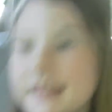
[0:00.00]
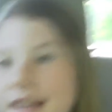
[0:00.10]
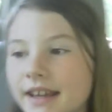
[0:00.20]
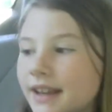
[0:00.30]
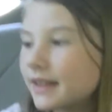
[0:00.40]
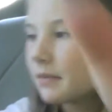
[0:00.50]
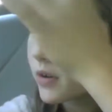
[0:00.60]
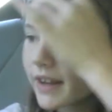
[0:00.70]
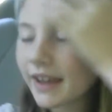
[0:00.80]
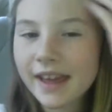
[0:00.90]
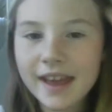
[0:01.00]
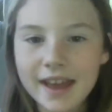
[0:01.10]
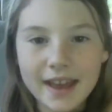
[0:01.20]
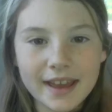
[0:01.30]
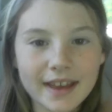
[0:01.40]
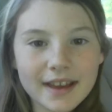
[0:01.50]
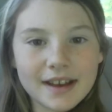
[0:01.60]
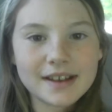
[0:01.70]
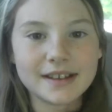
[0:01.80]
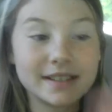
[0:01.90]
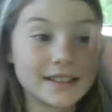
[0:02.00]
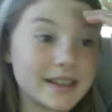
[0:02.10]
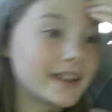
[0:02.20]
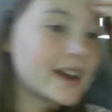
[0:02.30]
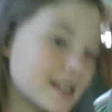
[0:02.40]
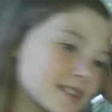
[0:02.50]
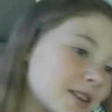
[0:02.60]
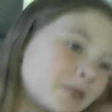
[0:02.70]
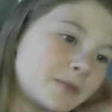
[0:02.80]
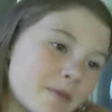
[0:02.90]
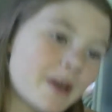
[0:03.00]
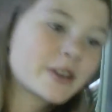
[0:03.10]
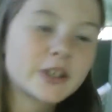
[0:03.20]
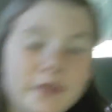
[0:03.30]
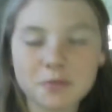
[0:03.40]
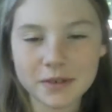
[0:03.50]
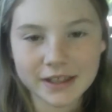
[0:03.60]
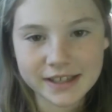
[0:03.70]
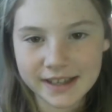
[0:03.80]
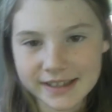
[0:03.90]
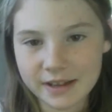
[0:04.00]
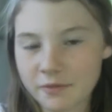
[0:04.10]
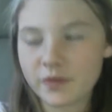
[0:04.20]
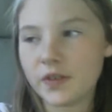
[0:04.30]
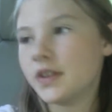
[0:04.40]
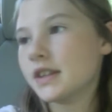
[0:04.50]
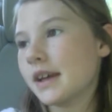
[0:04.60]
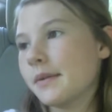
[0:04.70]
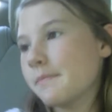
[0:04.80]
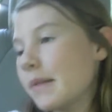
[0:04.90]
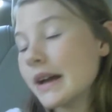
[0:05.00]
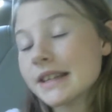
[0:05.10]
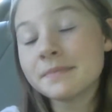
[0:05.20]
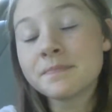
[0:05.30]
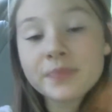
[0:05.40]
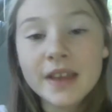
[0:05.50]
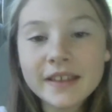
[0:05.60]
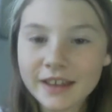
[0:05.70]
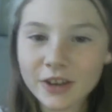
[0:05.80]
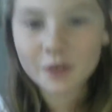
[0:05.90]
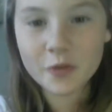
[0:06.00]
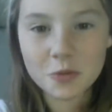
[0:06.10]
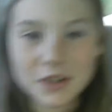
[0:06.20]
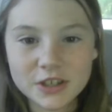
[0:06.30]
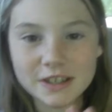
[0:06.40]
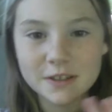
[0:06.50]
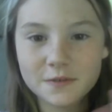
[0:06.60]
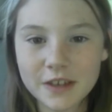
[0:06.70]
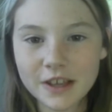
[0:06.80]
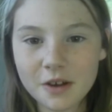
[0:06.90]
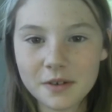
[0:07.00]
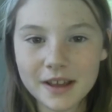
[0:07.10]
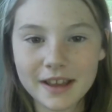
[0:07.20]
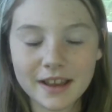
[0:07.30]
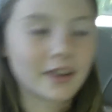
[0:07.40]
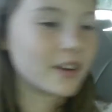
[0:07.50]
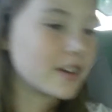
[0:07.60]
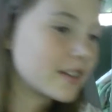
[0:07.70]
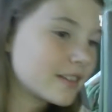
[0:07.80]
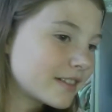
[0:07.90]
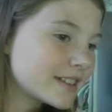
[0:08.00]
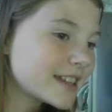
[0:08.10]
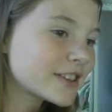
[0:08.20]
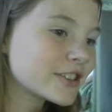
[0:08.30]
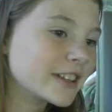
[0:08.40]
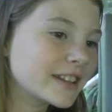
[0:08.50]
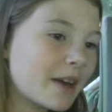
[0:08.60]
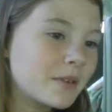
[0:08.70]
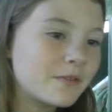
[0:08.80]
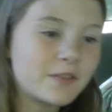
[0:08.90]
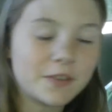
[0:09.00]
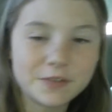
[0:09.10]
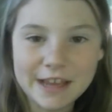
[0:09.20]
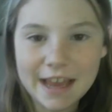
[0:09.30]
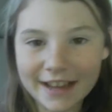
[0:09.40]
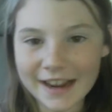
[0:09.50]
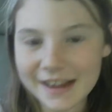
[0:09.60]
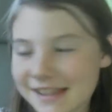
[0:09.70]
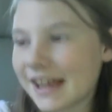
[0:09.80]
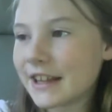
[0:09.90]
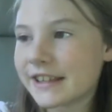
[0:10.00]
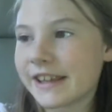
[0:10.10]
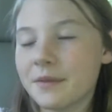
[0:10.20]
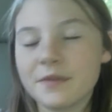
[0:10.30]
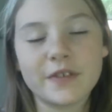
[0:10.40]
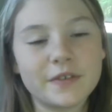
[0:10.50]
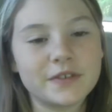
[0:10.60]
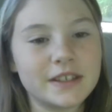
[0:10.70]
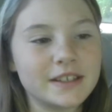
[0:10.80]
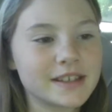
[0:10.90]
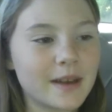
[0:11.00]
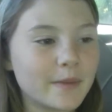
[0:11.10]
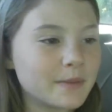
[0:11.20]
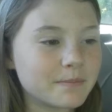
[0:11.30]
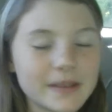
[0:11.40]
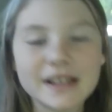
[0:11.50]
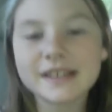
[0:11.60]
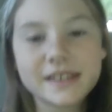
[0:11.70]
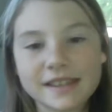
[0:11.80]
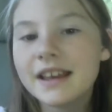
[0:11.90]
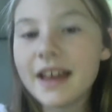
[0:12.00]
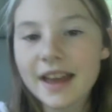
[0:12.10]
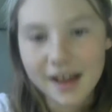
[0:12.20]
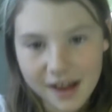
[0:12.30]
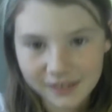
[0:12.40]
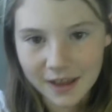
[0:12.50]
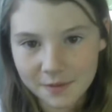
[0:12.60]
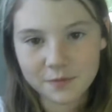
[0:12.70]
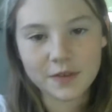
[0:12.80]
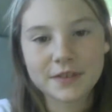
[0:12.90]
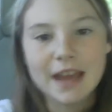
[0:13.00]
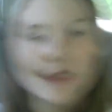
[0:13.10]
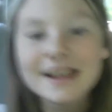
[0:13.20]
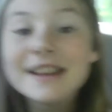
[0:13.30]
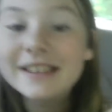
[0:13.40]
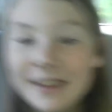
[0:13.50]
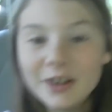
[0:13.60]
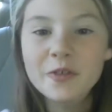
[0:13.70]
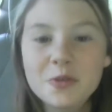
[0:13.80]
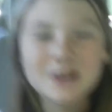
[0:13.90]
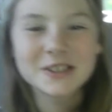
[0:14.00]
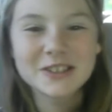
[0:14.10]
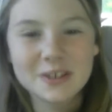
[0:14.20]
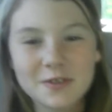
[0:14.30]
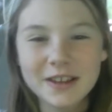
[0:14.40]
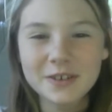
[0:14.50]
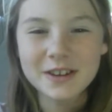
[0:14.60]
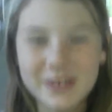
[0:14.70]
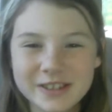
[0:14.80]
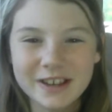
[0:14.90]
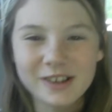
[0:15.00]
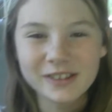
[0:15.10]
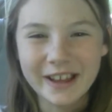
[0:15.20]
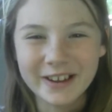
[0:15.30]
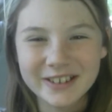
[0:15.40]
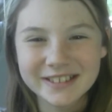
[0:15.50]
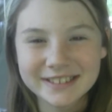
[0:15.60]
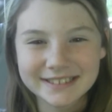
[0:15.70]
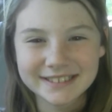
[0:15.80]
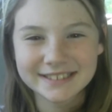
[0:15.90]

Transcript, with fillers: did in the morning, and yeah, so I'm actually filming this at 7.57, but for watching this video. Or er, it's actually 11:58. I said 7:57. It's 11:58. Thank y'all for watching this video, and I'll see y'all later.